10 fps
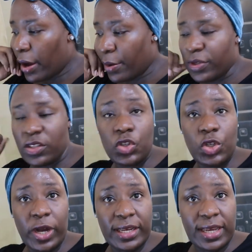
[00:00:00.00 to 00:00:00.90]
It's the
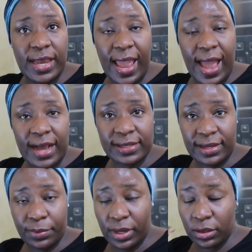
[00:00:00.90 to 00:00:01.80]
Q&A I
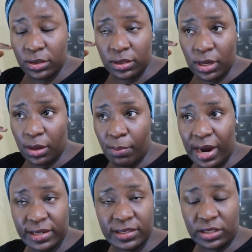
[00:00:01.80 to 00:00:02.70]
asked about
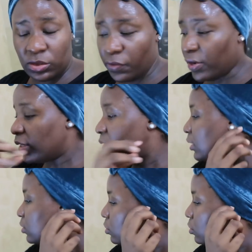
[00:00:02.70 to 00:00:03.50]
marriage and stuff like that.